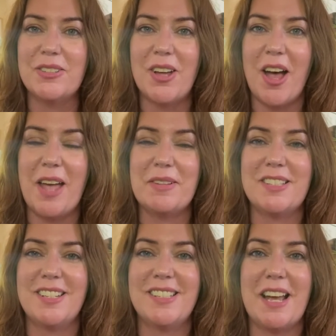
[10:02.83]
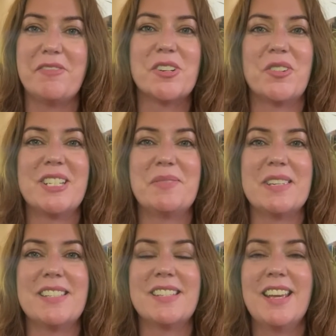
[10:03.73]
time. It's just after
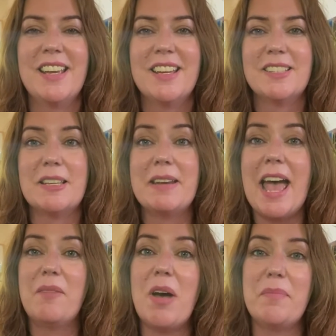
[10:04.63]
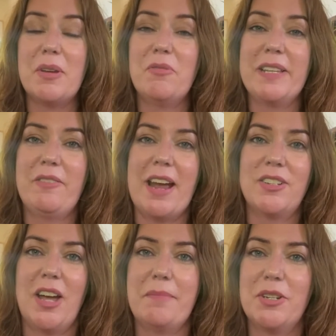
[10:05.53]
Christmas. So now might be a really great
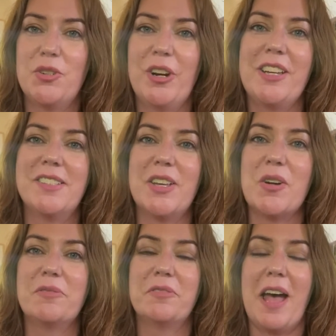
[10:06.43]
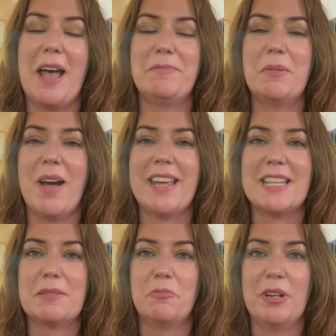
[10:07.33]
time to treat yourself. You might
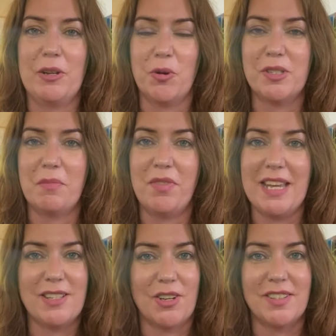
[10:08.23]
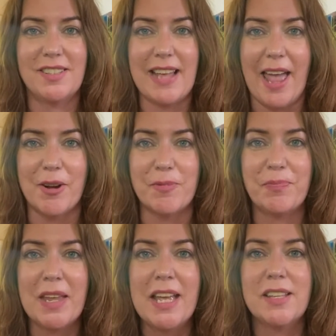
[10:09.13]
get some really awesome things on sale.
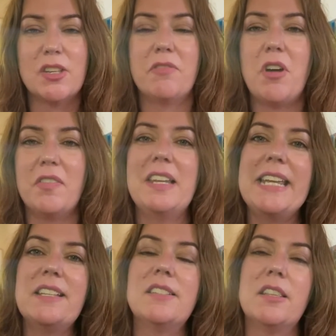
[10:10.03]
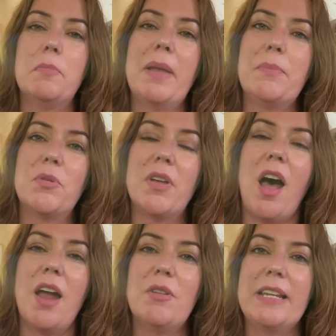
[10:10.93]
So I've got the links to the people that
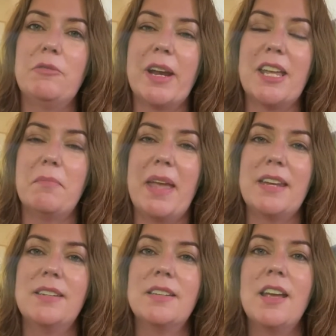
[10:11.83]
I really recommend,